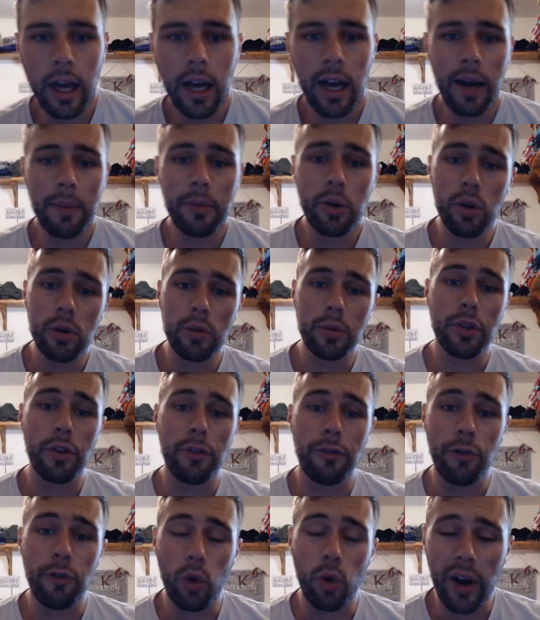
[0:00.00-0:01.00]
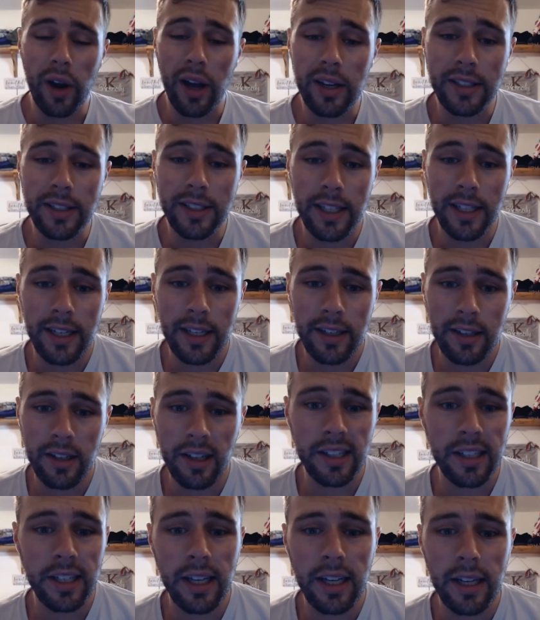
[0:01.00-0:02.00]
I'm going with a 4 out of 10.
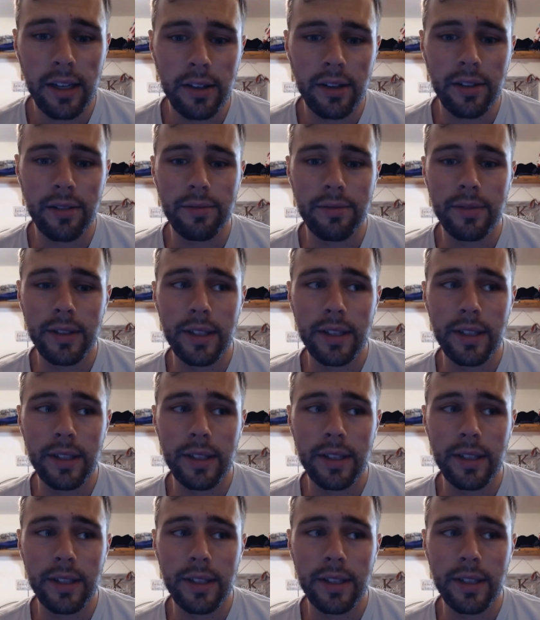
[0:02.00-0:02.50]
Again,